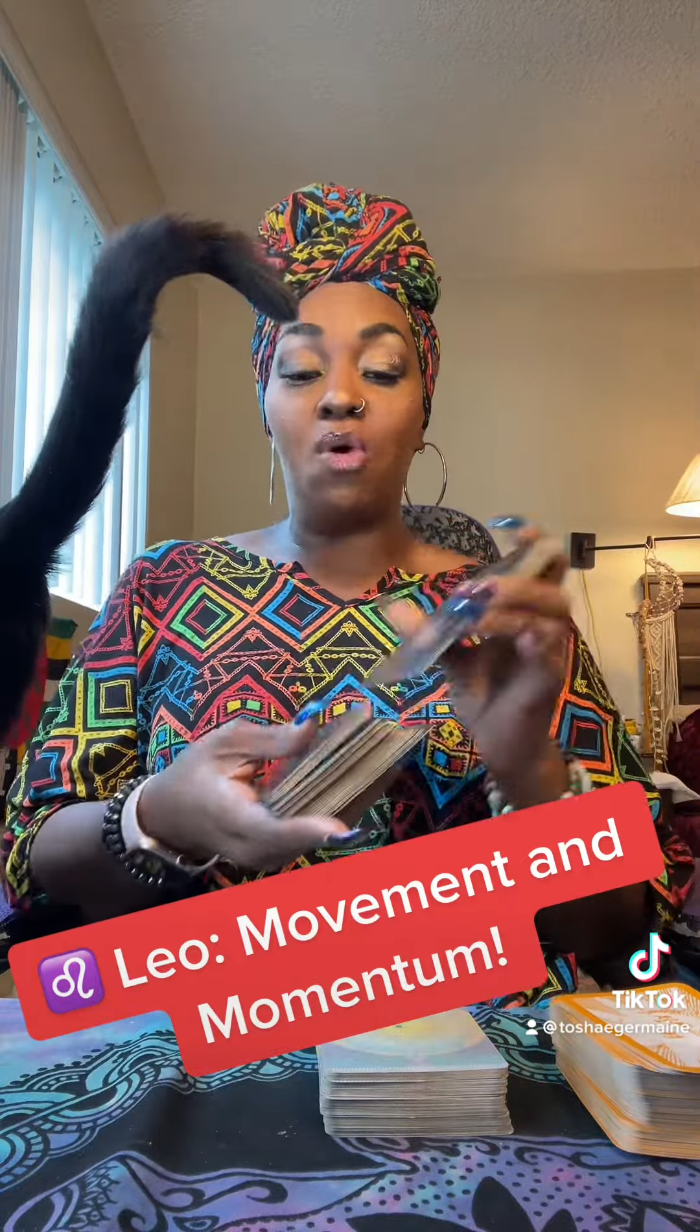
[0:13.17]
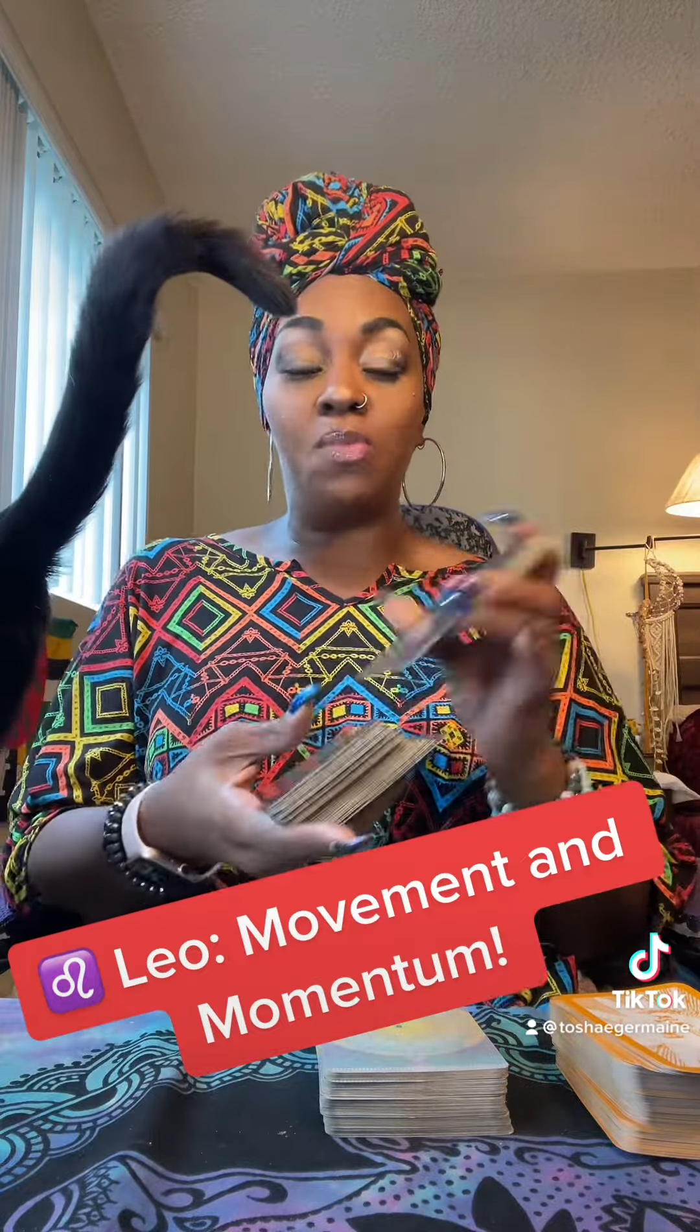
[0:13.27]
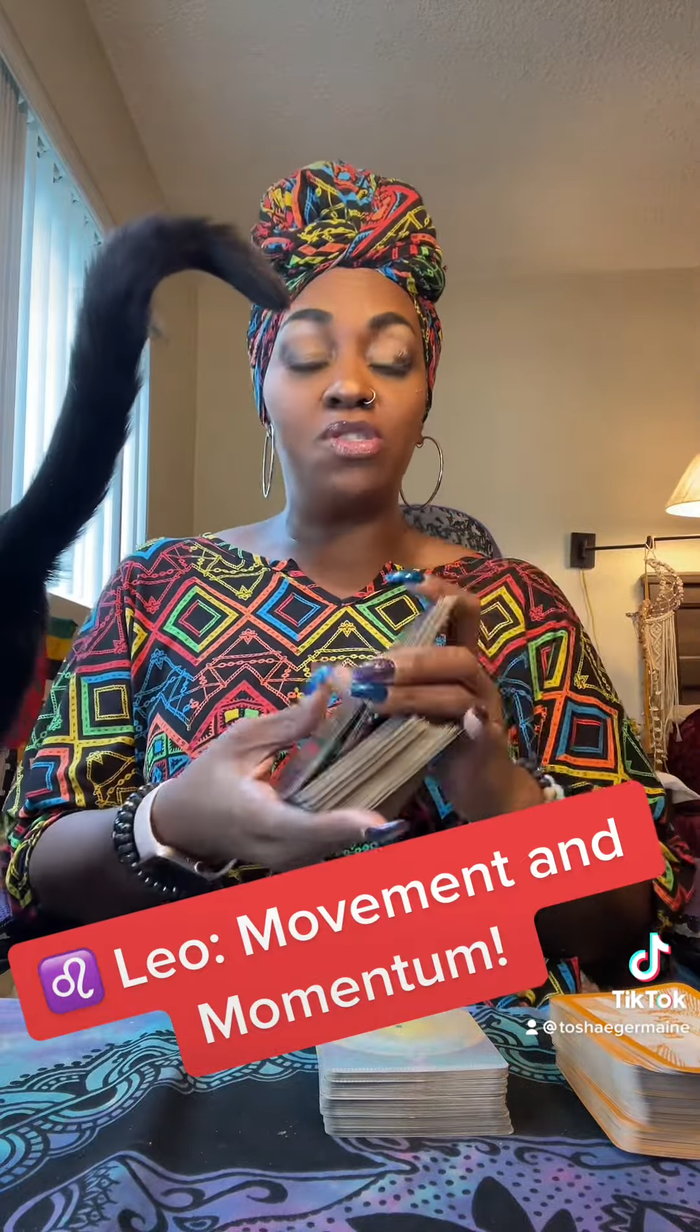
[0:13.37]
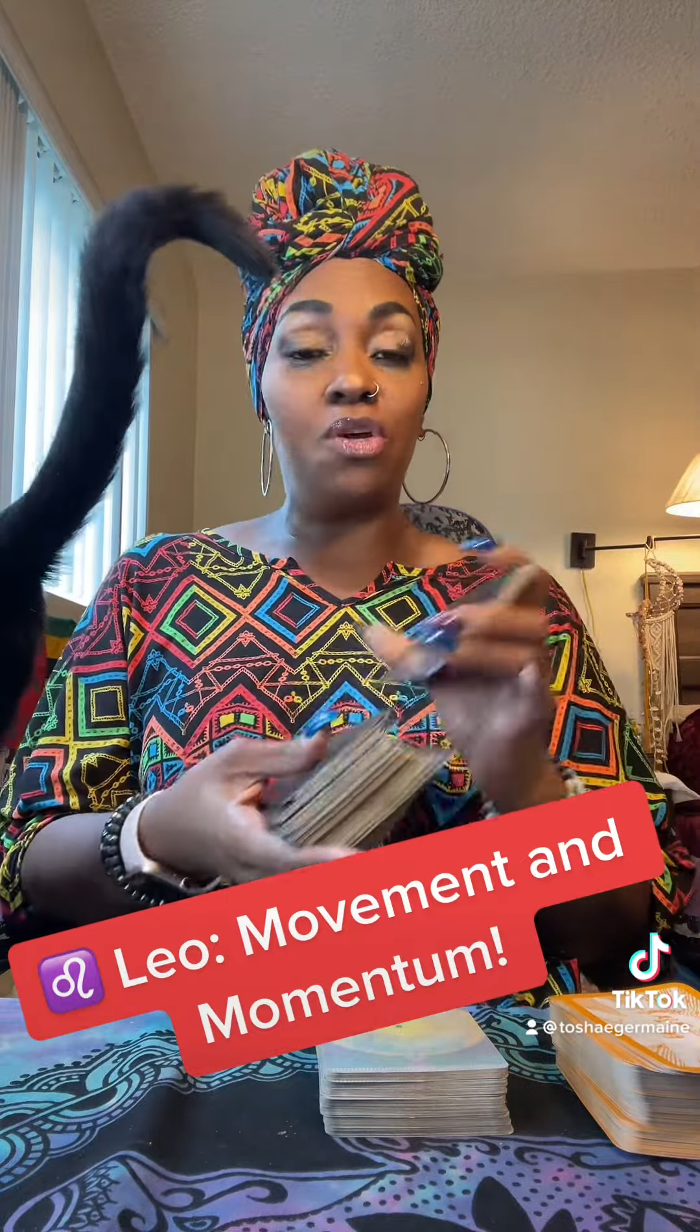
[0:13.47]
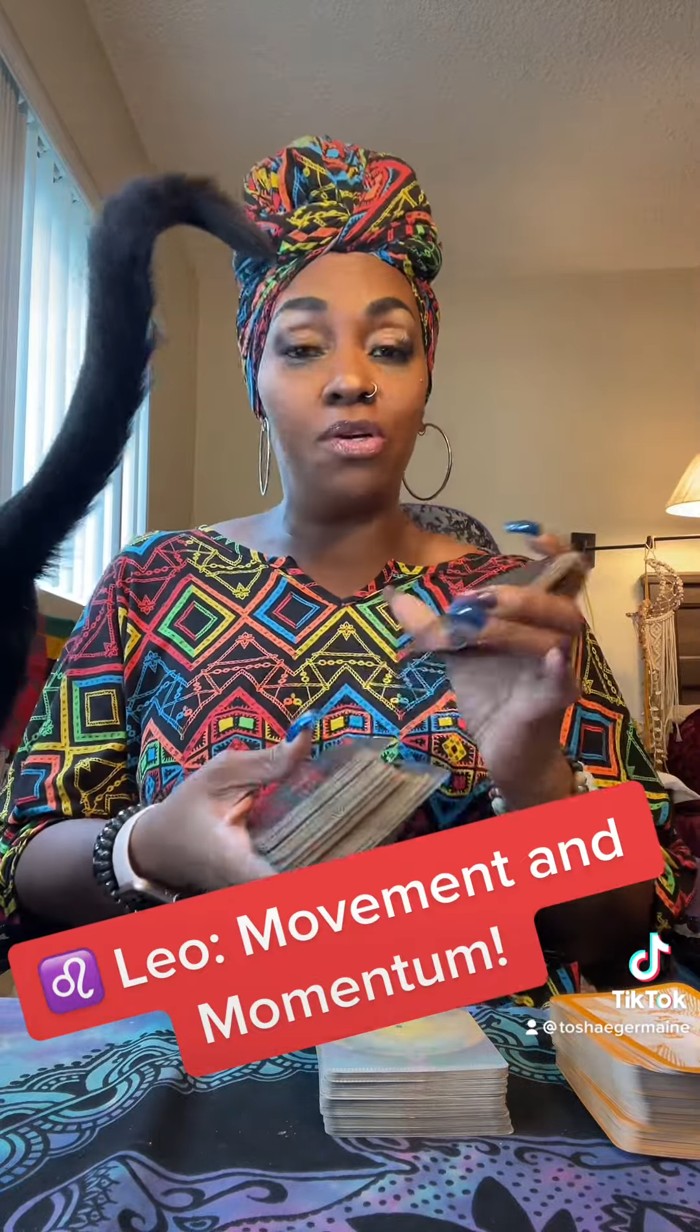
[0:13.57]
I'm going
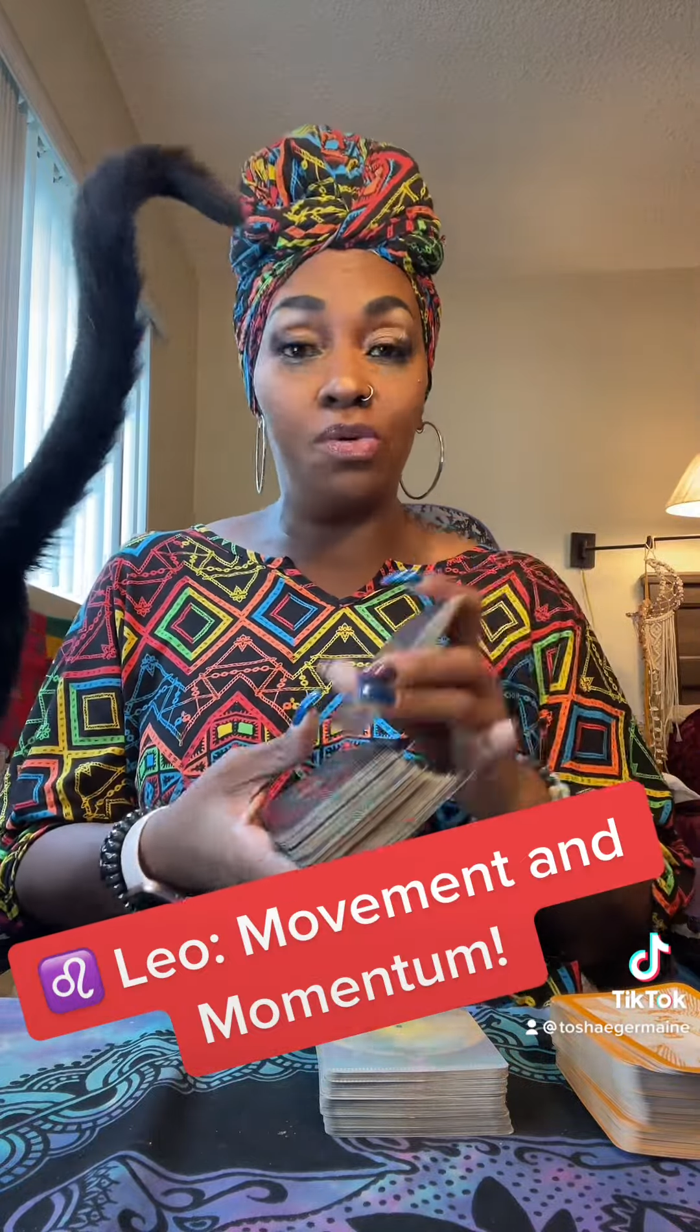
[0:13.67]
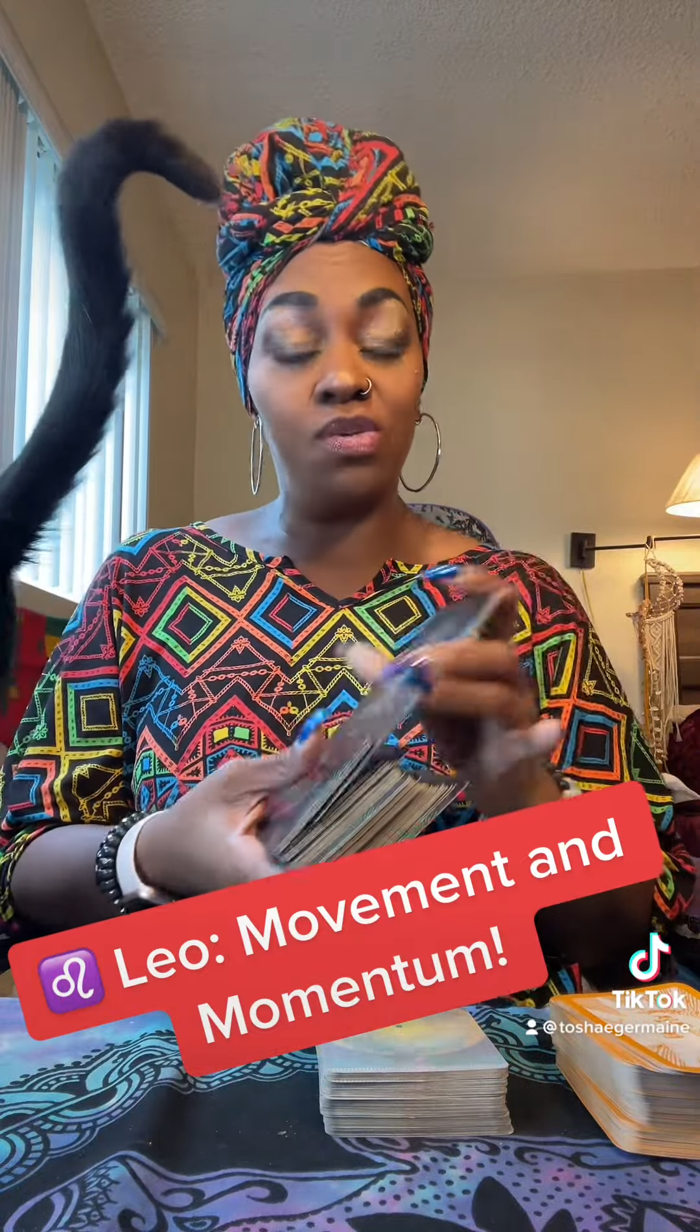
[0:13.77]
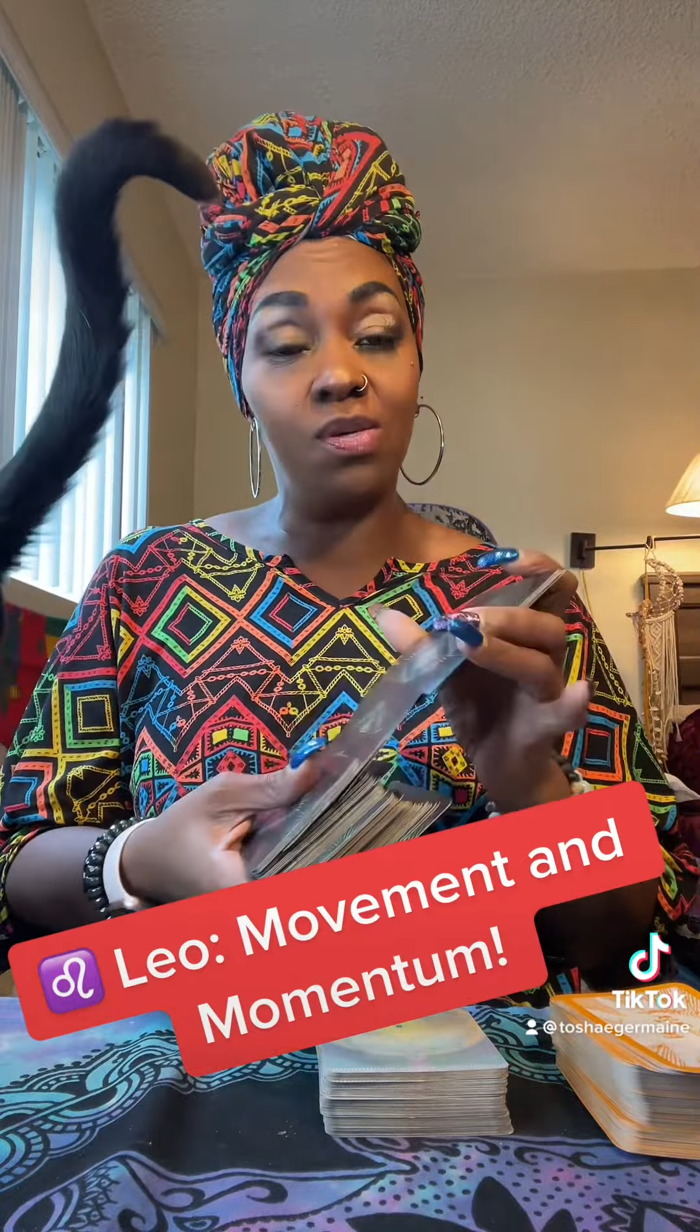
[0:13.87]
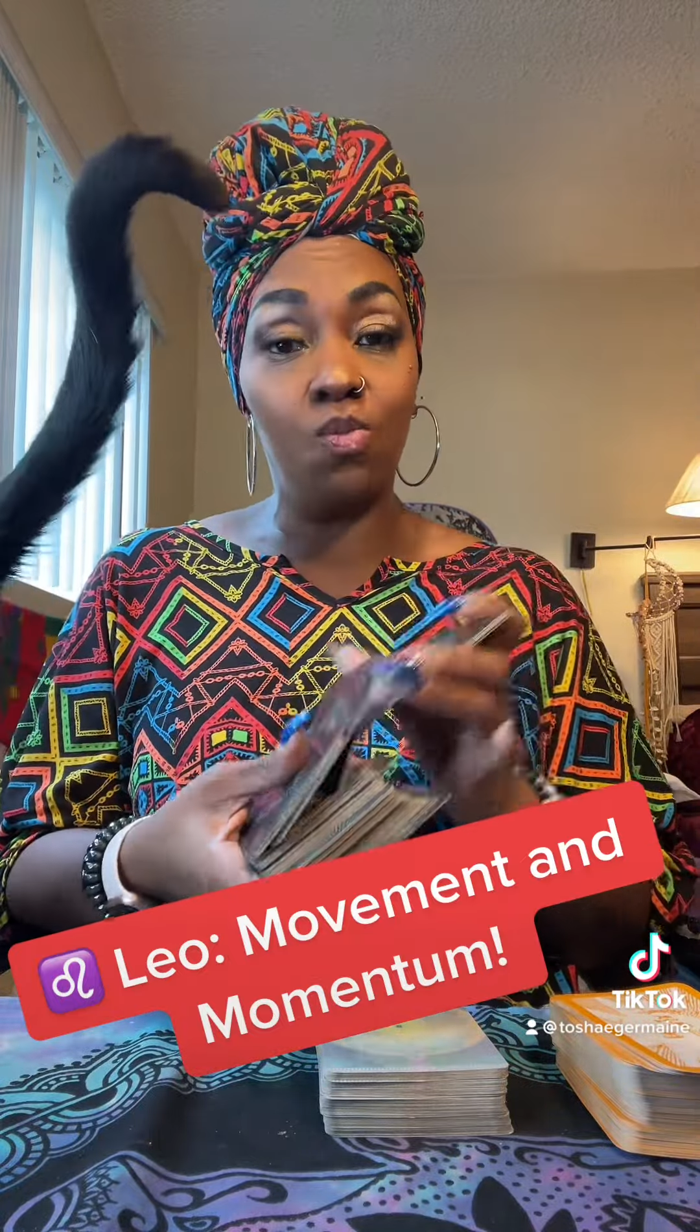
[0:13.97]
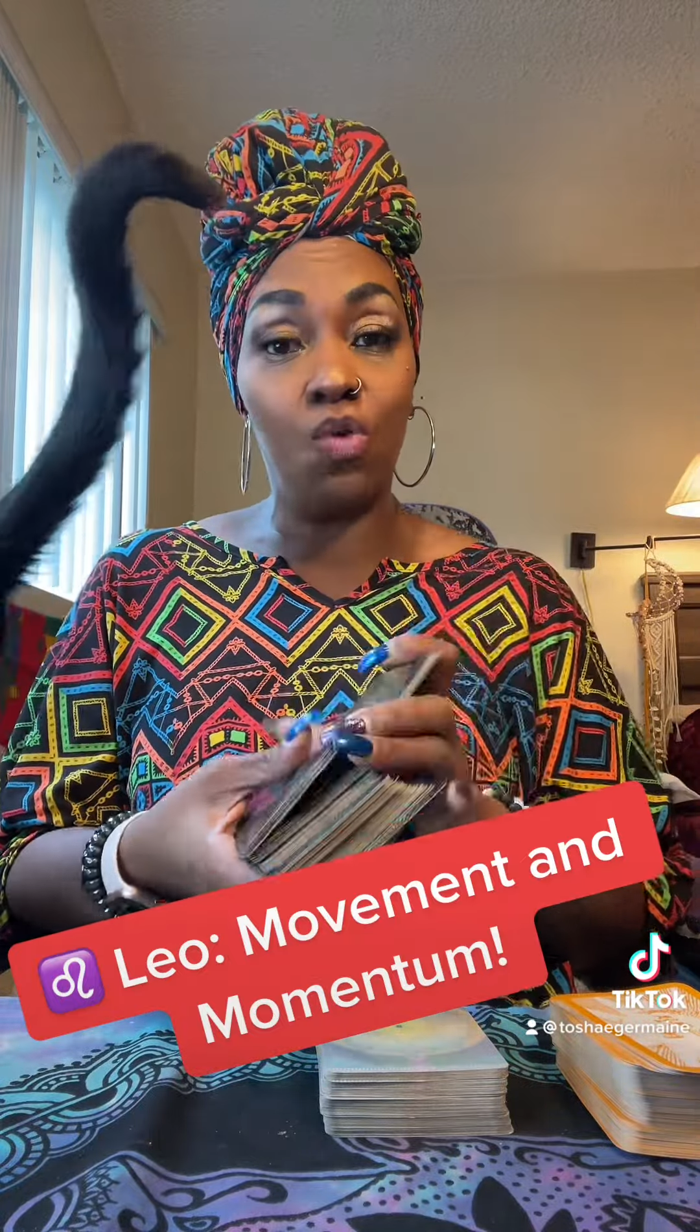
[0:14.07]
to start doing some